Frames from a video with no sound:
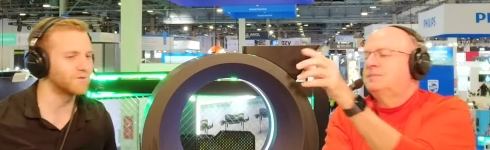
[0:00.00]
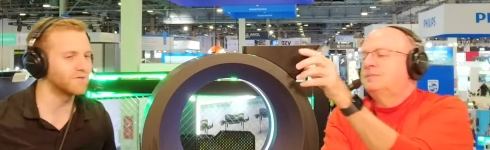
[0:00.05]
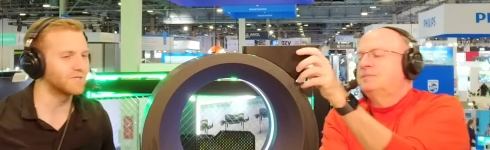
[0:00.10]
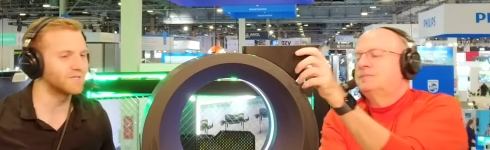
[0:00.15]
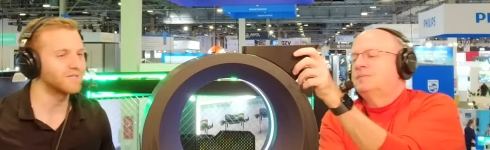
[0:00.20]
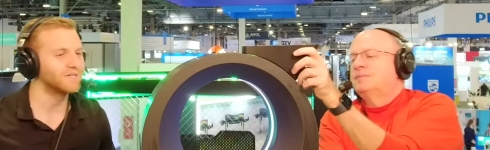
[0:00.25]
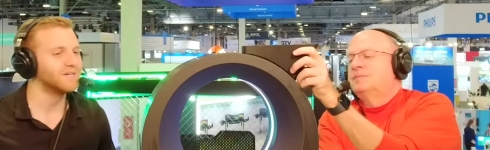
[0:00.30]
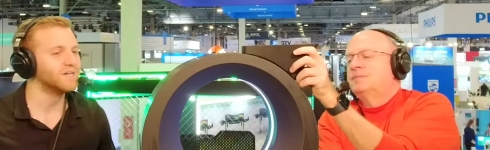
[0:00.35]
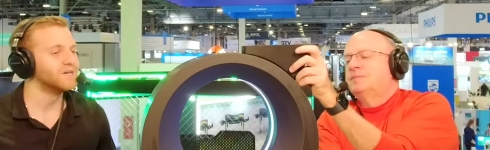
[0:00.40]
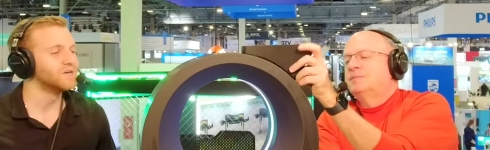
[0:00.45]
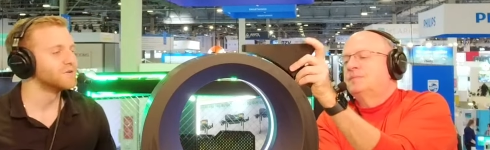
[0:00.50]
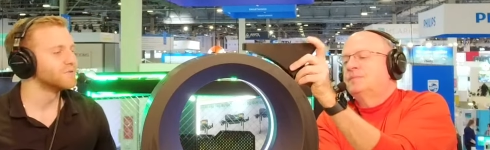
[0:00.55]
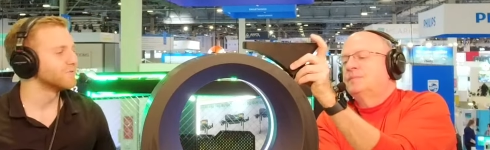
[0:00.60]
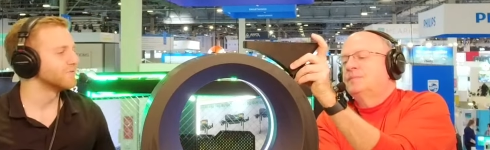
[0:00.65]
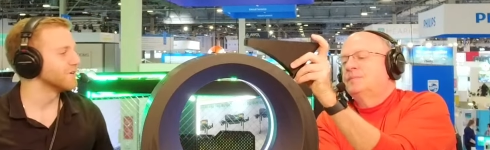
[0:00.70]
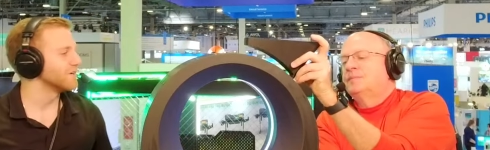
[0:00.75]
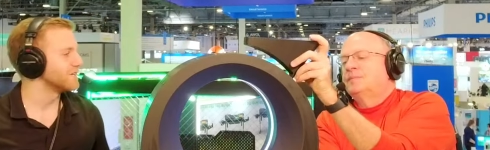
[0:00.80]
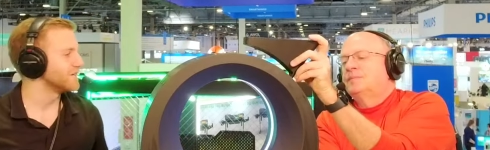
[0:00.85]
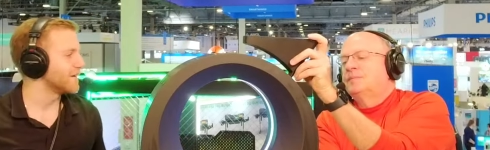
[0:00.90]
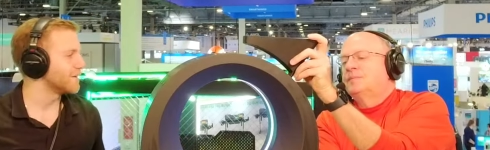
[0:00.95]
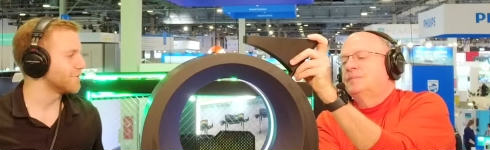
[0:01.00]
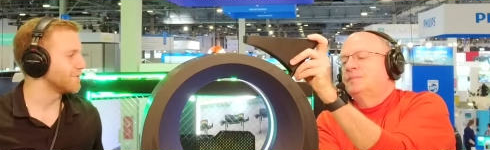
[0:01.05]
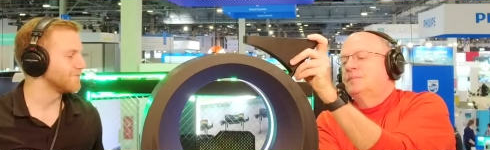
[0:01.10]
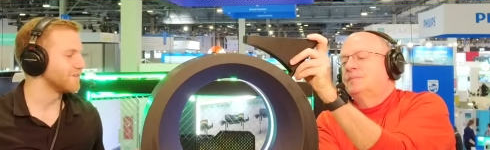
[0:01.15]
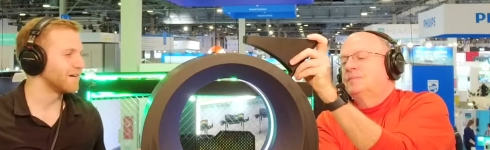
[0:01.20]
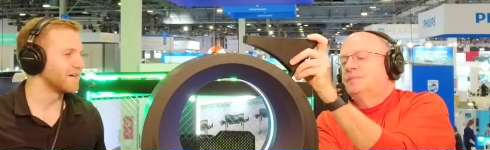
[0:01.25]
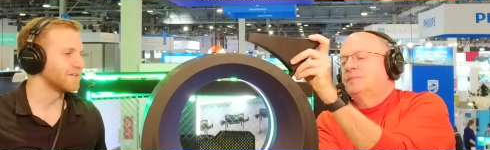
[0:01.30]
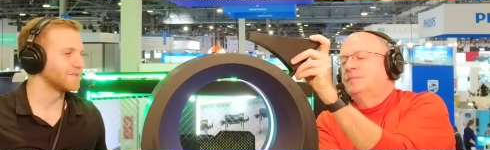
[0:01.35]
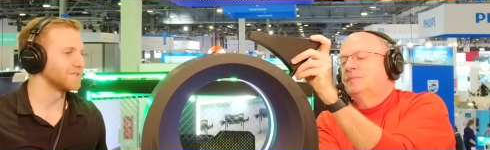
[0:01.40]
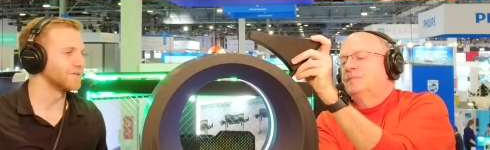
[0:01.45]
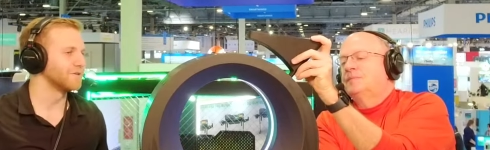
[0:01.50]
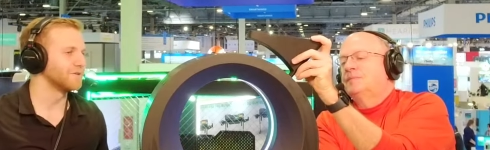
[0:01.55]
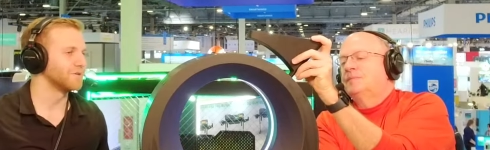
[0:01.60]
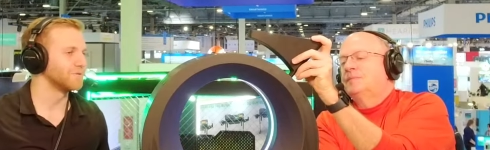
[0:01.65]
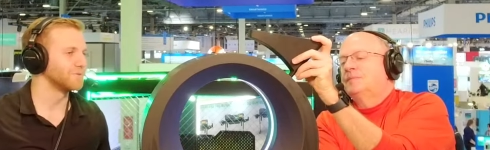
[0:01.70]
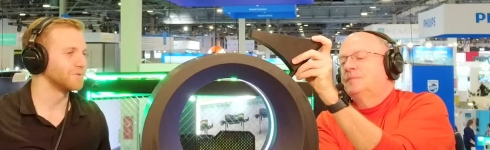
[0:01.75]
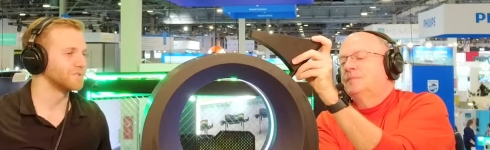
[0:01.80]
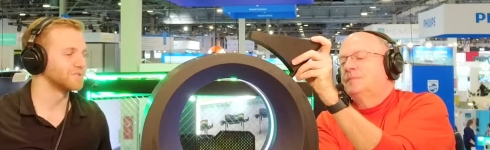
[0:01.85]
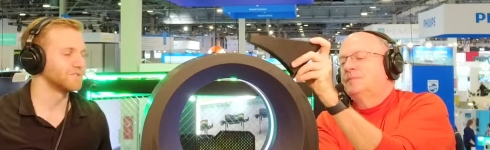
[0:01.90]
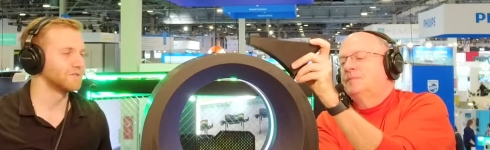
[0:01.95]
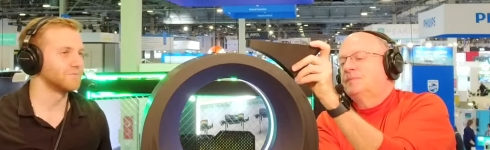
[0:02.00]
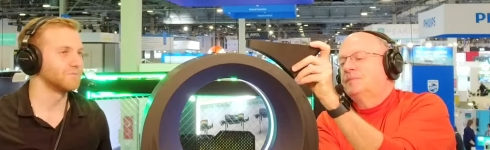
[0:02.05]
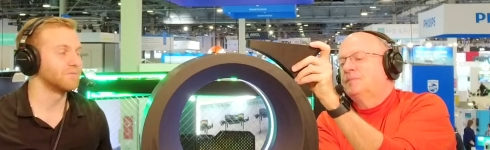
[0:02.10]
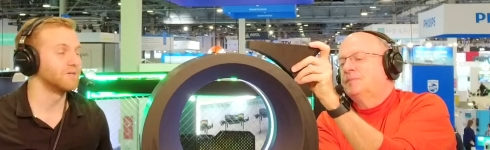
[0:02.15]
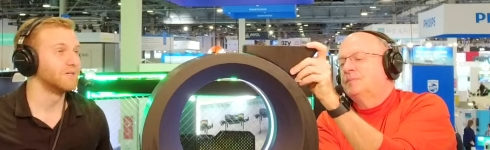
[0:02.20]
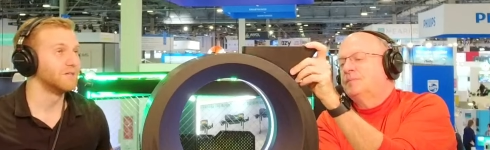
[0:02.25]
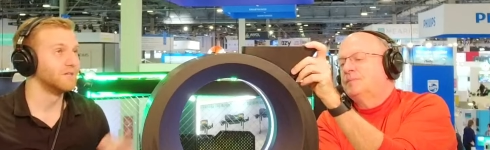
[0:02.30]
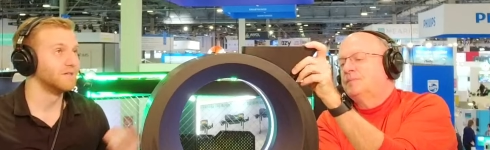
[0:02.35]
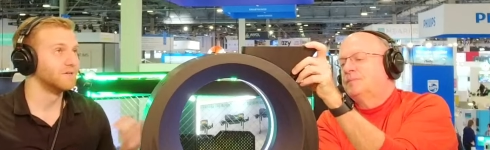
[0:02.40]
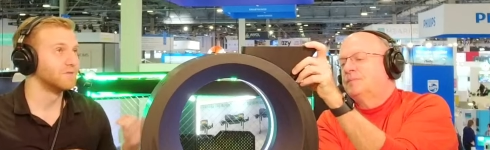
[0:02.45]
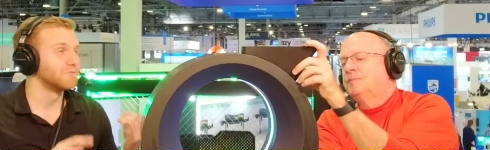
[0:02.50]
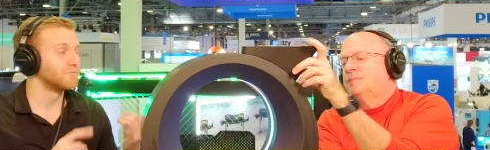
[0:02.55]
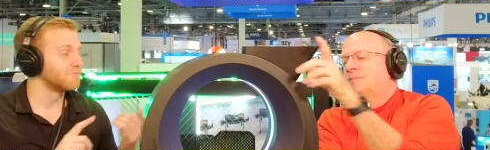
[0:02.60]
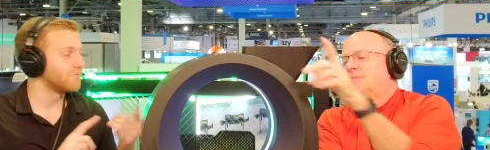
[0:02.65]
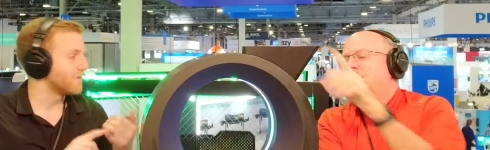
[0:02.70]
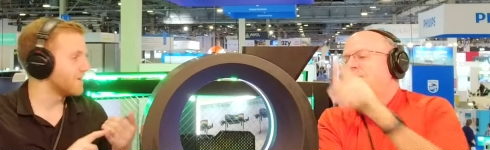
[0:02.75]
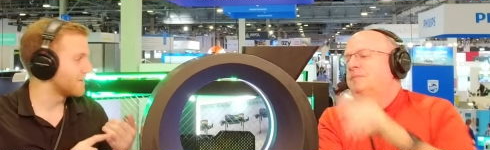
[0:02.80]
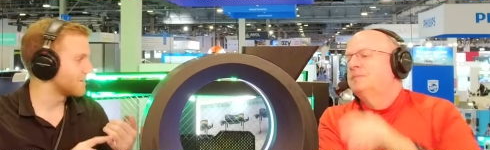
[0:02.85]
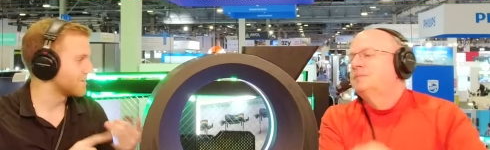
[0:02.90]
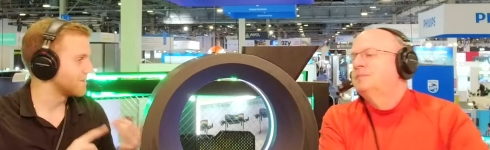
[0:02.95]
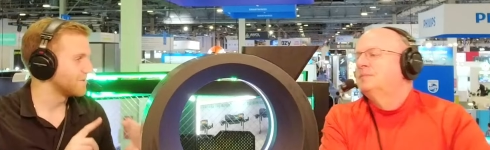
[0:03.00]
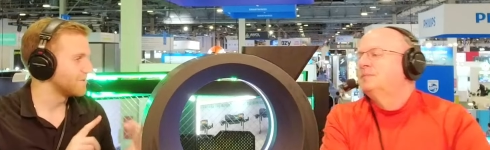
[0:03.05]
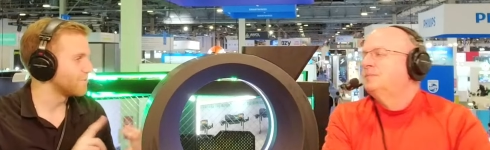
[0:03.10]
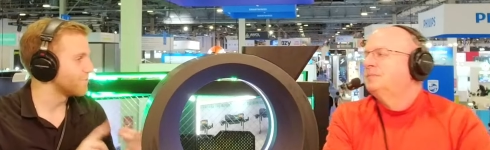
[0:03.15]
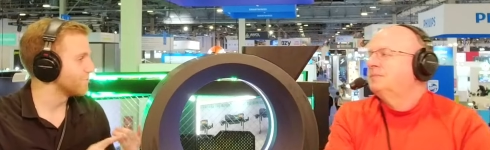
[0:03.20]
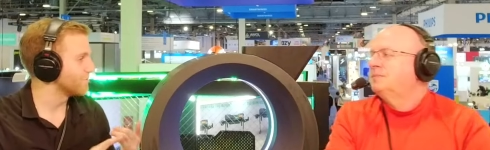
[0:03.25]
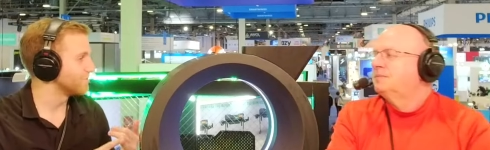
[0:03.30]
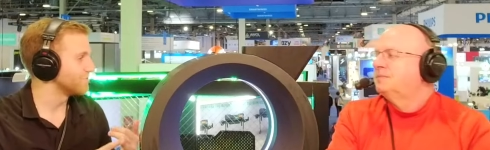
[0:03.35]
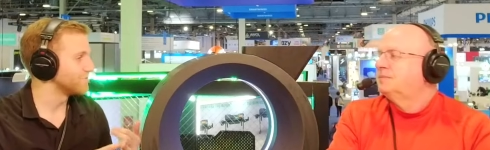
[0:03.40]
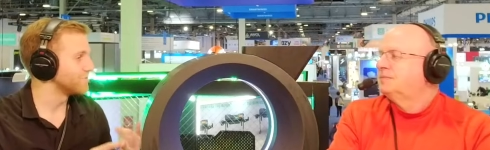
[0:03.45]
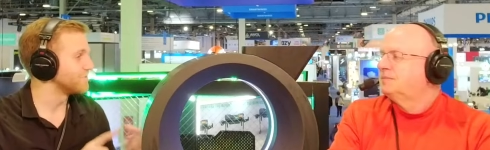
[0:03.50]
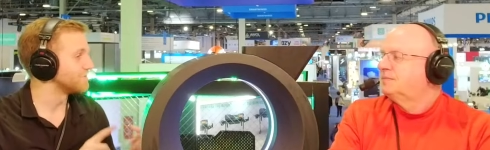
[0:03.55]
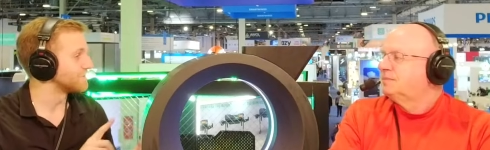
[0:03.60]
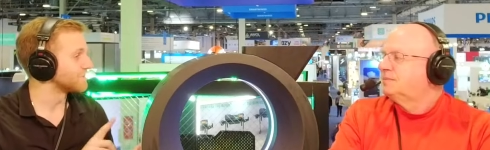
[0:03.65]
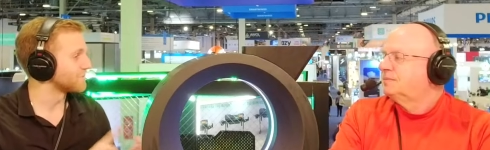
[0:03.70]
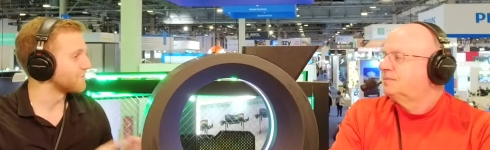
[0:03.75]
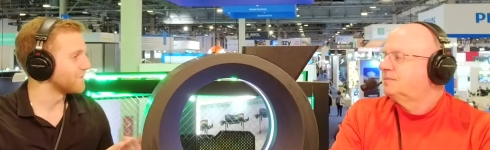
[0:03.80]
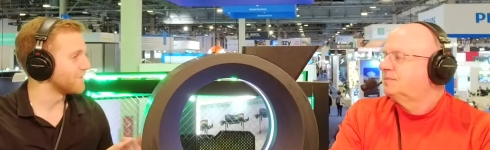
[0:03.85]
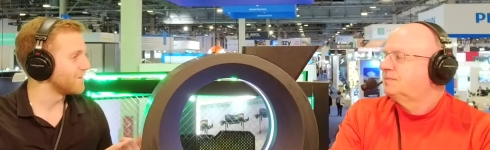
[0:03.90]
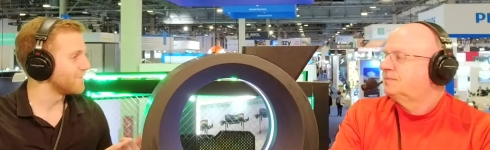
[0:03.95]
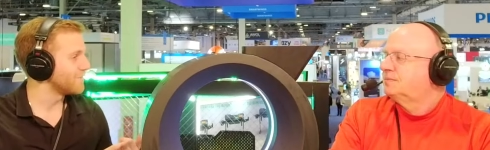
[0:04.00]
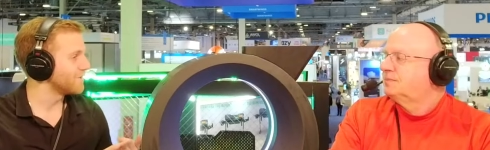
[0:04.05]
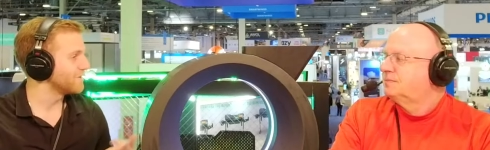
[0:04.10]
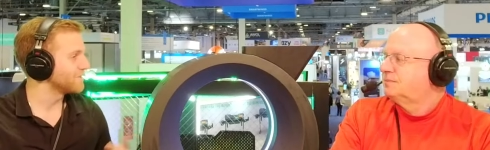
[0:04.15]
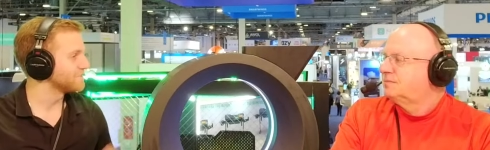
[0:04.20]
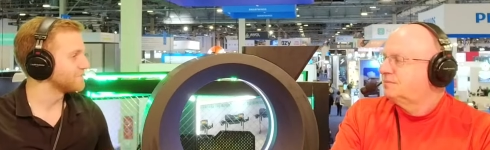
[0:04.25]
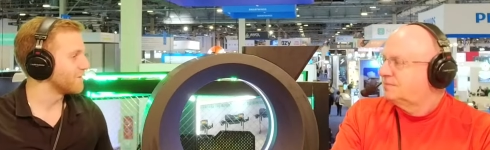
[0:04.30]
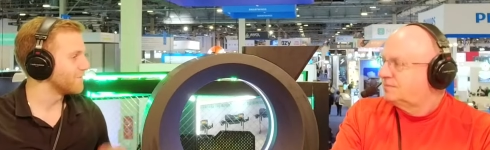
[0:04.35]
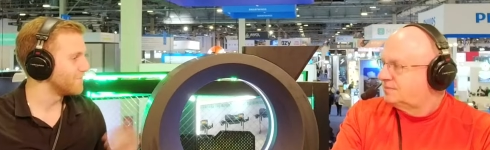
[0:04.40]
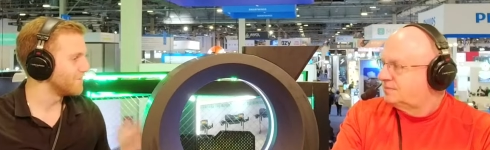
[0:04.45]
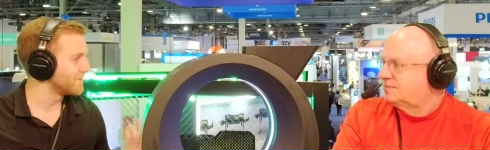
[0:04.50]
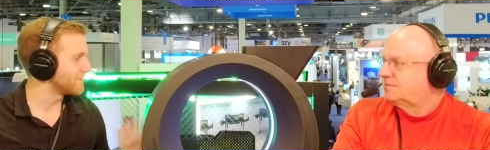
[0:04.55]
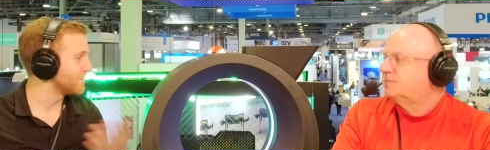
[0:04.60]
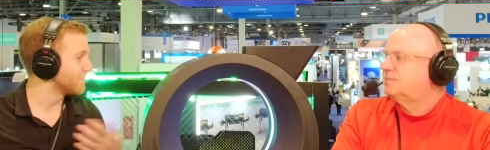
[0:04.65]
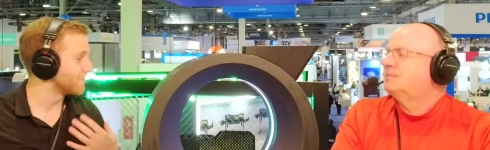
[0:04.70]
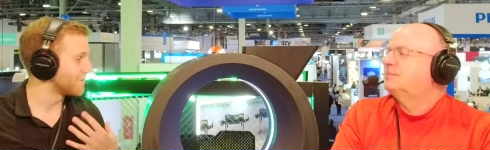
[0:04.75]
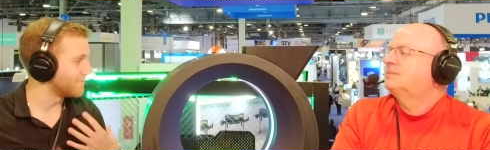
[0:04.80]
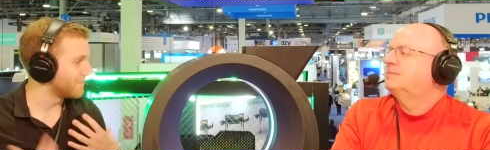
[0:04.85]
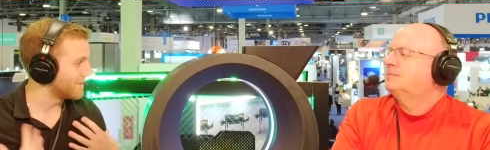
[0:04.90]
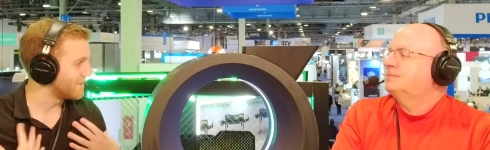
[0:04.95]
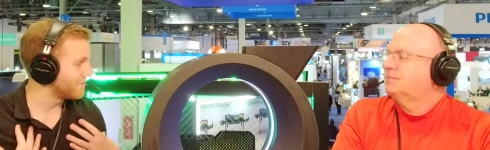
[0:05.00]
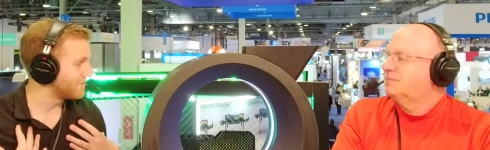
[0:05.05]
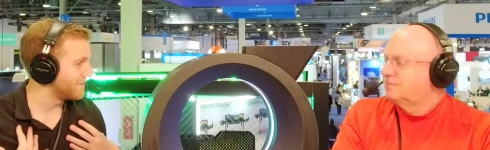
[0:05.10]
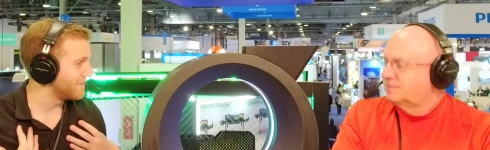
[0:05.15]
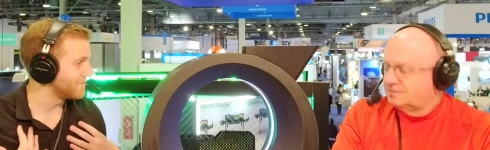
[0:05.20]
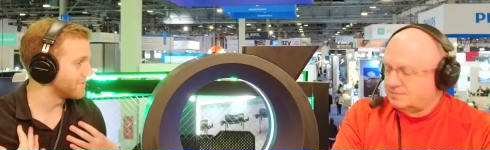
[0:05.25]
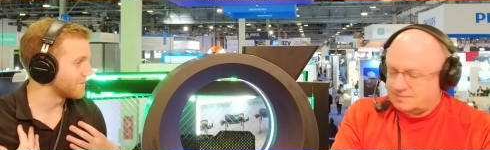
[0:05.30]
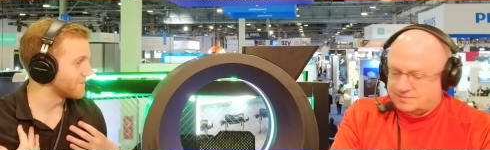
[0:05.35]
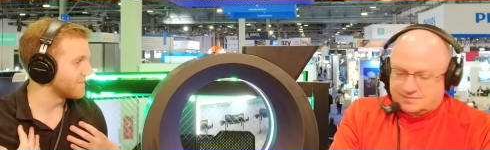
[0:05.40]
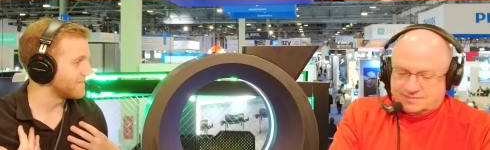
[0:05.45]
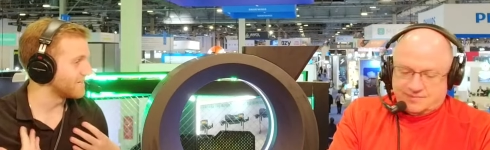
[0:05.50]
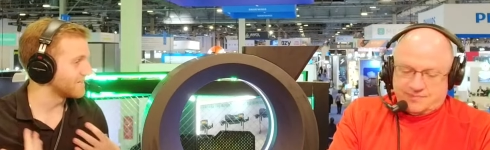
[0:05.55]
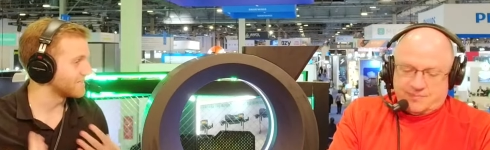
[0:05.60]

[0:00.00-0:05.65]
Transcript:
Speaker 1: you want. Right now, we've got it loaded with some vodka, orange juice, and cranberry, so I'll make you one of my favorite